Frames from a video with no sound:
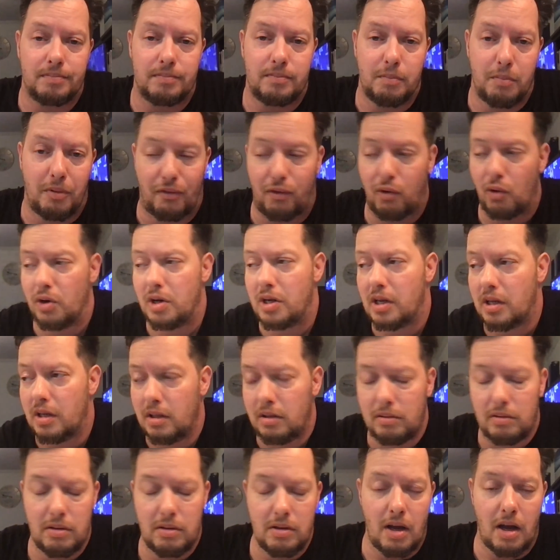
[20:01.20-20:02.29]
before he
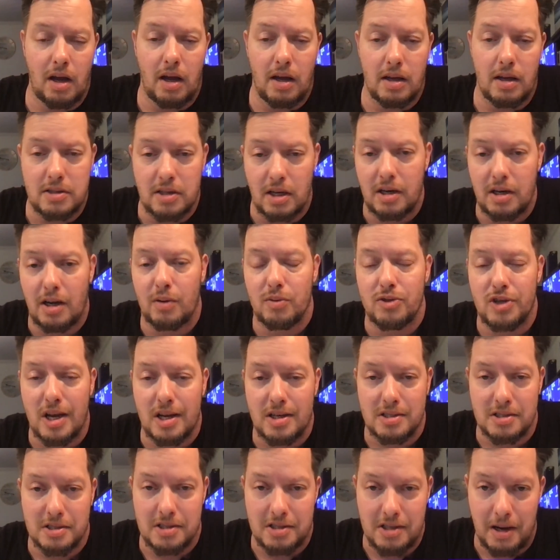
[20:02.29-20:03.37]
signed on with
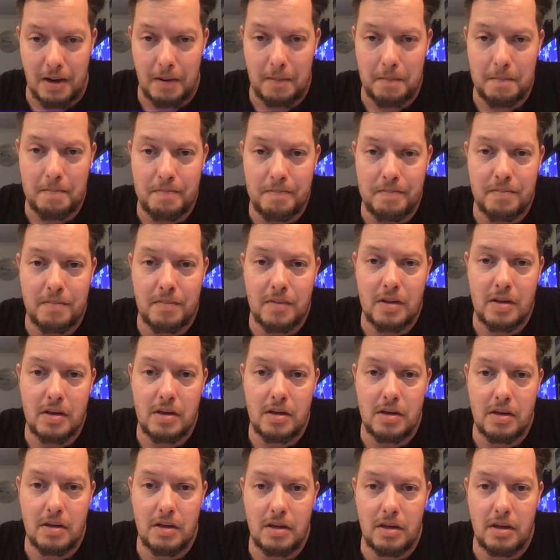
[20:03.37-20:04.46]
Jackson State.
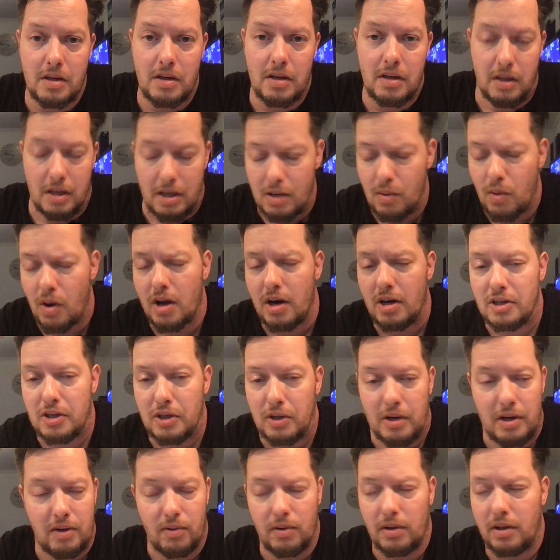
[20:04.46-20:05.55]
He wanted to.
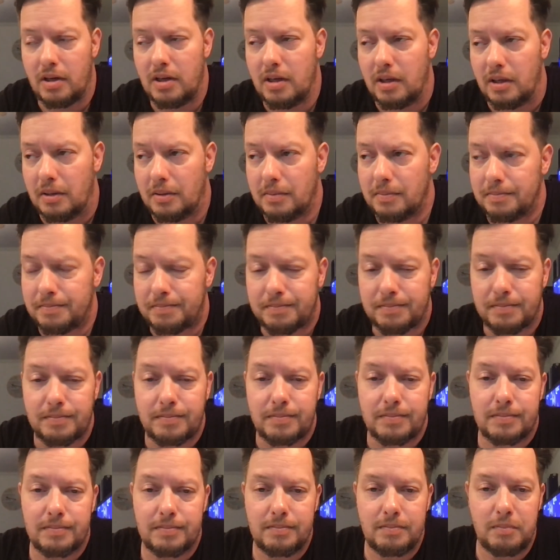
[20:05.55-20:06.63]
He really did.
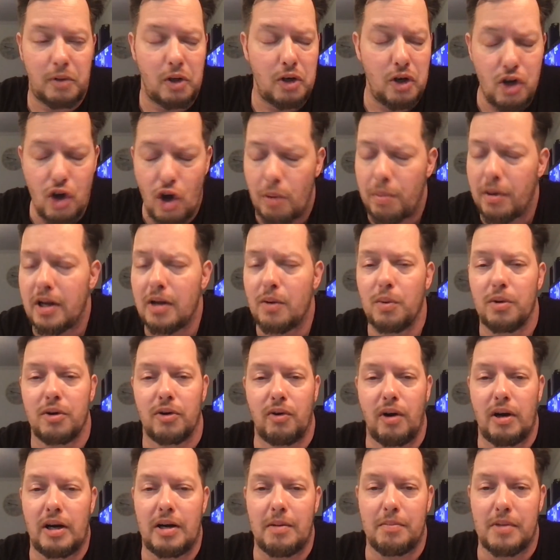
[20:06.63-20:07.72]
Nobody would
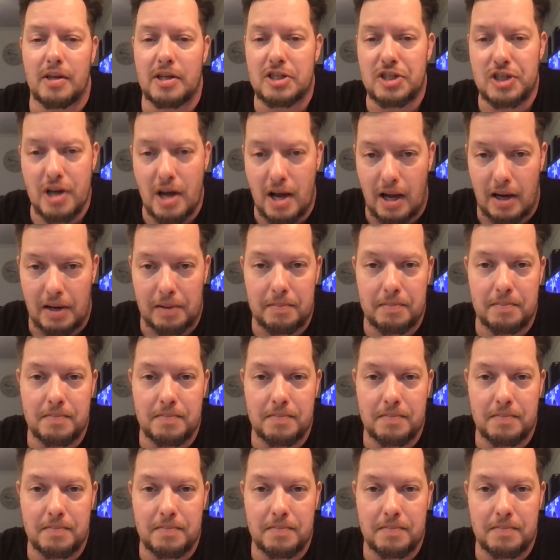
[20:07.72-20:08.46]
grant him that shot.